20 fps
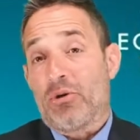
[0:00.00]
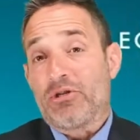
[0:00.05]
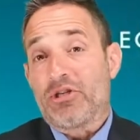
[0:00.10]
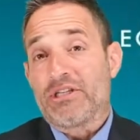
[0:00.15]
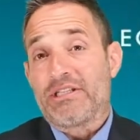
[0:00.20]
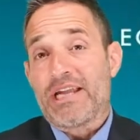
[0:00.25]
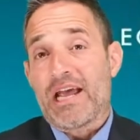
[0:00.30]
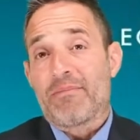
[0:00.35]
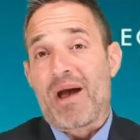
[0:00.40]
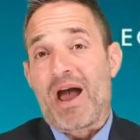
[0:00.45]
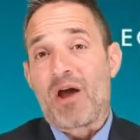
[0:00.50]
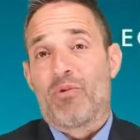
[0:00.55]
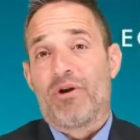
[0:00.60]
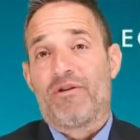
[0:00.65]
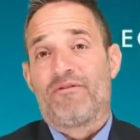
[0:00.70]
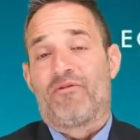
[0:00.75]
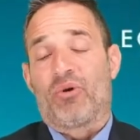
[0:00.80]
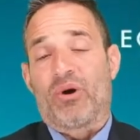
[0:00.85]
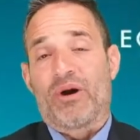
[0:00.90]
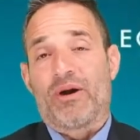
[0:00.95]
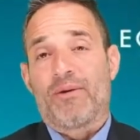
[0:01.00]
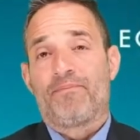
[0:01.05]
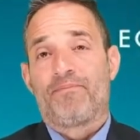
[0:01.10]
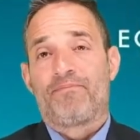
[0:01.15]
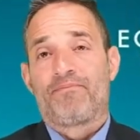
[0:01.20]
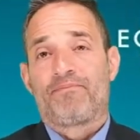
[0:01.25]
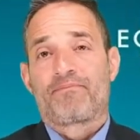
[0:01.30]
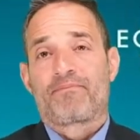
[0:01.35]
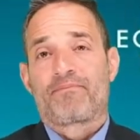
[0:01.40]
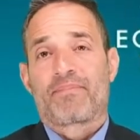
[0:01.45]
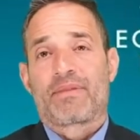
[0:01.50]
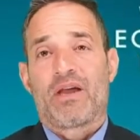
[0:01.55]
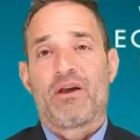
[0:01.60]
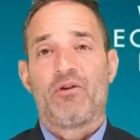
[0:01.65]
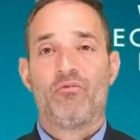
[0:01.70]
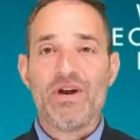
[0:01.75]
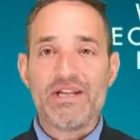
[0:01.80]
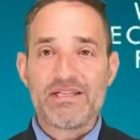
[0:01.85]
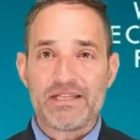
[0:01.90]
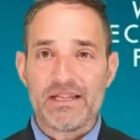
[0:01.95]
Don't just take my word for it.
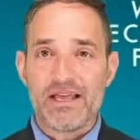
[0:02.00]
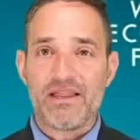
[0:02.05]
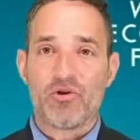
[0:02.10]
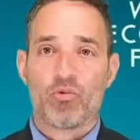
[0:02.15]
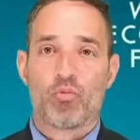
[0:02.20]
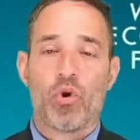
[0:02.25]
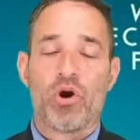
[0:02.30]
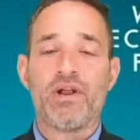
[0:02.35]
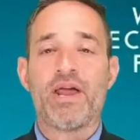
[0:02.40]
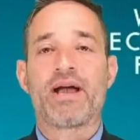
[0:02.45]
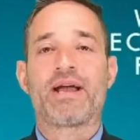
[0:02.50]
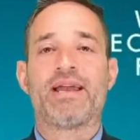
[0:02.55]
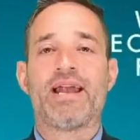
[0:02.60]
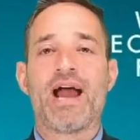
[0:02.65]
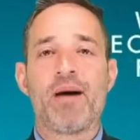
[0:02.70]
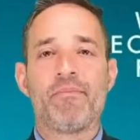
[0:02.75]
Recently, the World